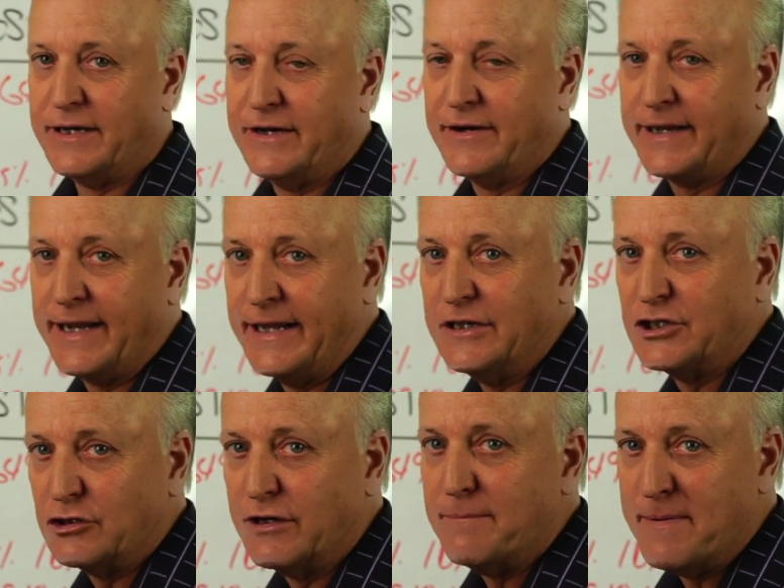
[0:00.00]
here again is
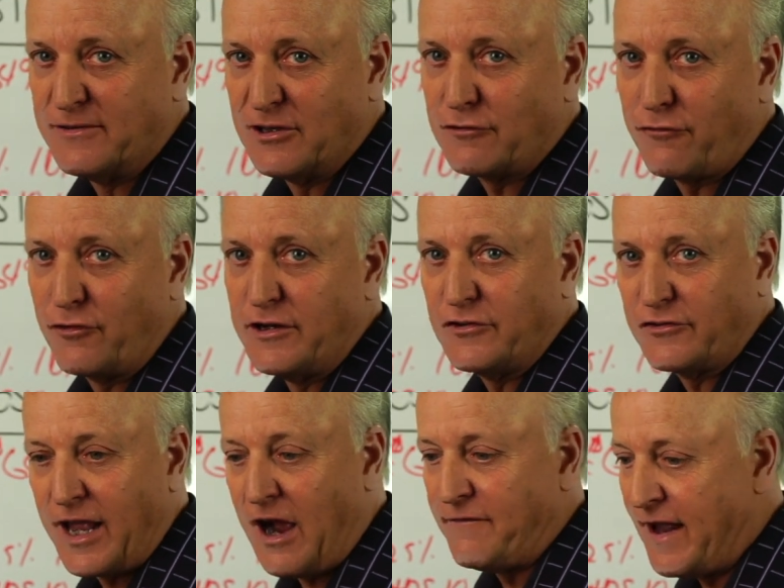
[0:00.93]
you're in business for
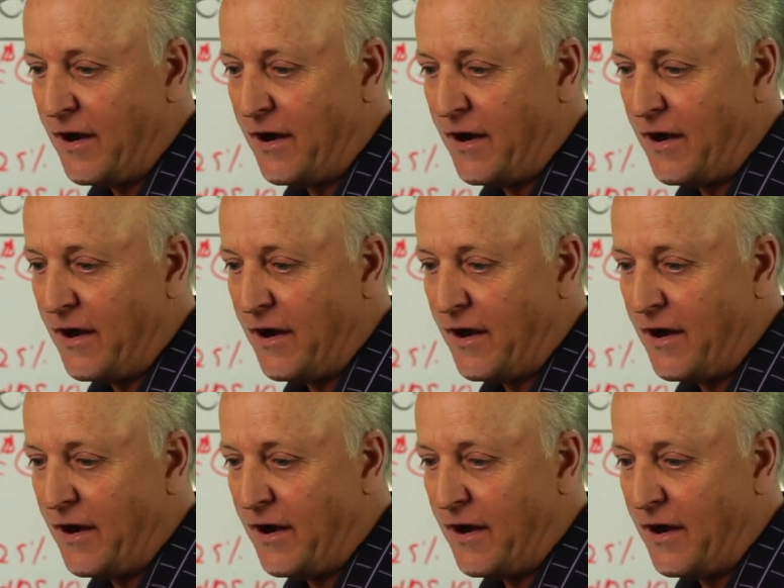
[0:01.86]
yourself.